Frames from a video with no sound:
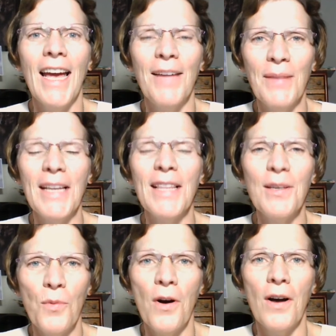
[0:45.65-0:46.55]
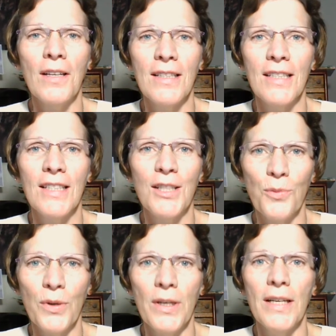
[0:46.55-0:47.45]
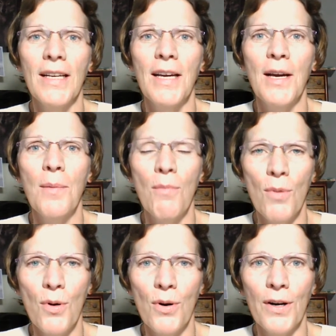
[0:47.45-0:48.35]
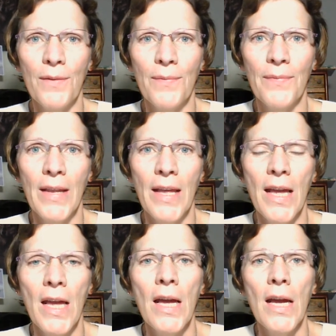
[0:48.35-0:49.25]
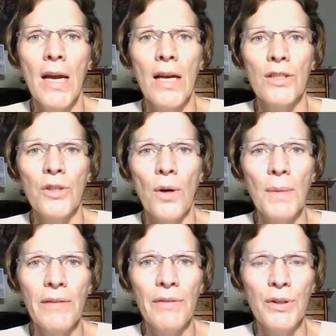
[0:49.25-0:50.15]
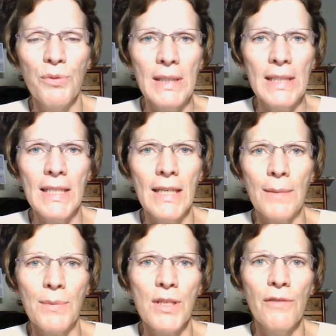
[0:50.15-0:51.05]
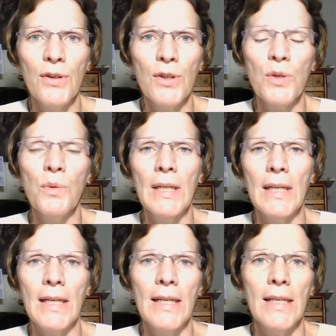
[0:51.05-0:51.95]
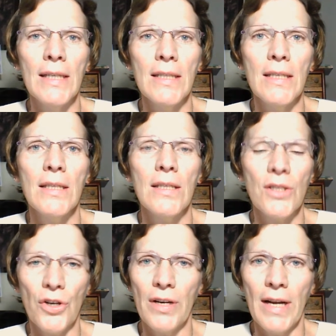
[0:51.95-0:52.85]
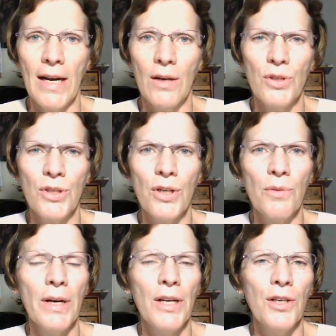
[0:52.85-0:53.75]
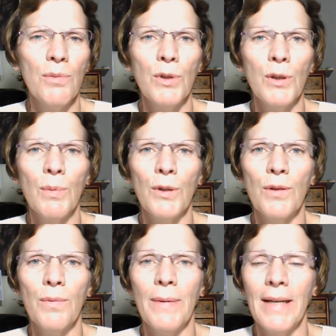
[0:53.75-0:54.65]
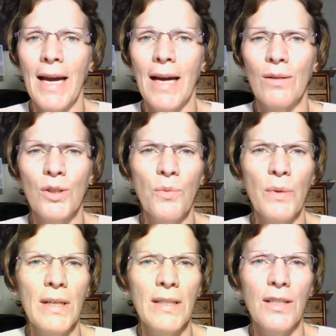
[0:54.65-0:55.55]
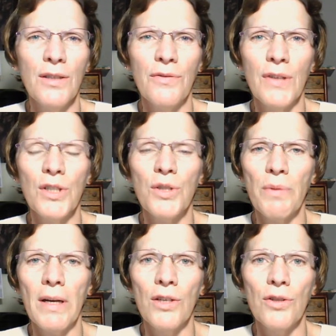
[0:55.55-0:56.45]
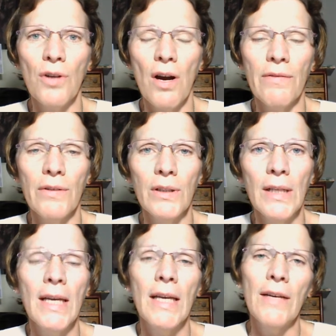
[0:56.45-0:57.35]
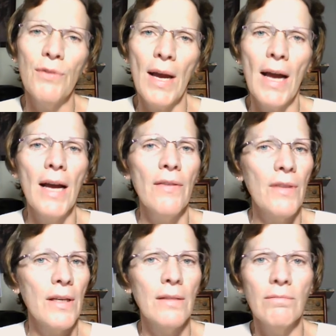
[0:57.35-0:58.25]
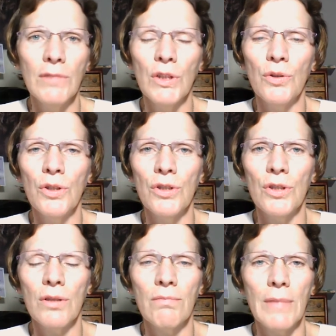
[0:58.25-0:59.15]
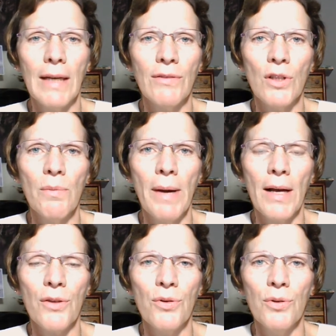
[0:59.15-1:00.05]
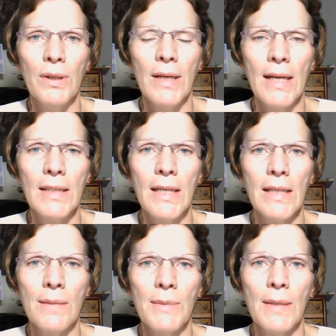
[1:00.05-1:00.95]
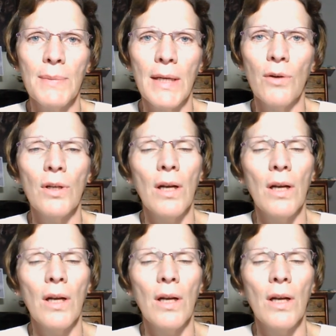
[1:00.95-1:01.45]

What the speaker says: make them want to read more? So I'm going to give you 3 tips. The first one is start now. Start writing your book blurb now. Don't wait until you're finished writing your novel. If you have, then you just have to go back through and take some tips out, and